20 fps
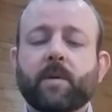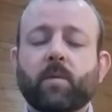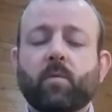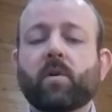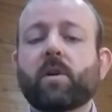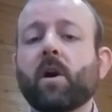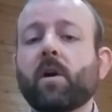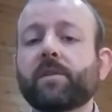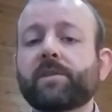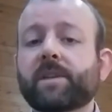
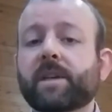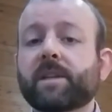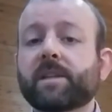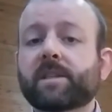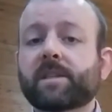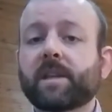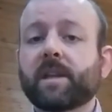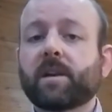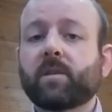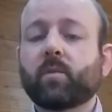We're going to
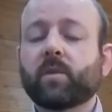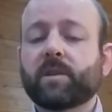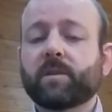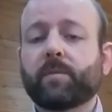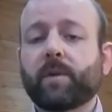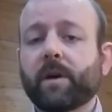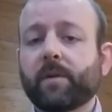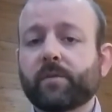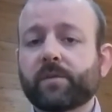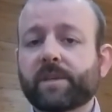consider what the
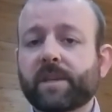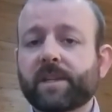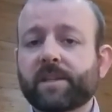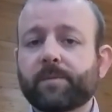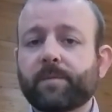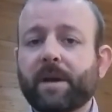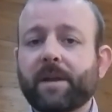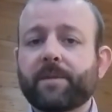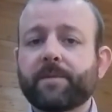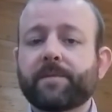Bible says
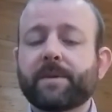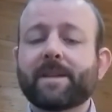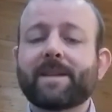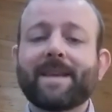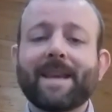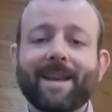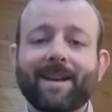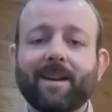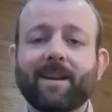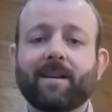about the
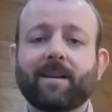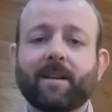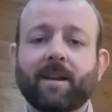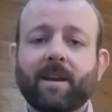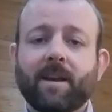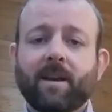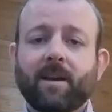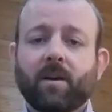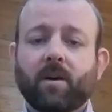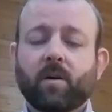beginning
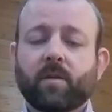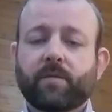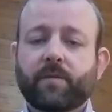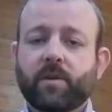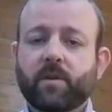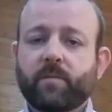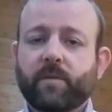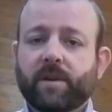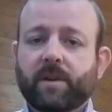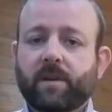of
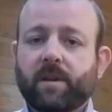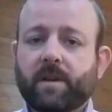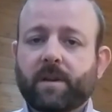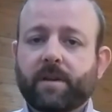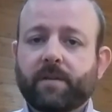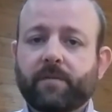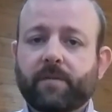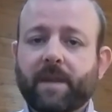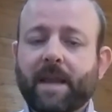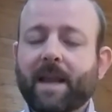human life.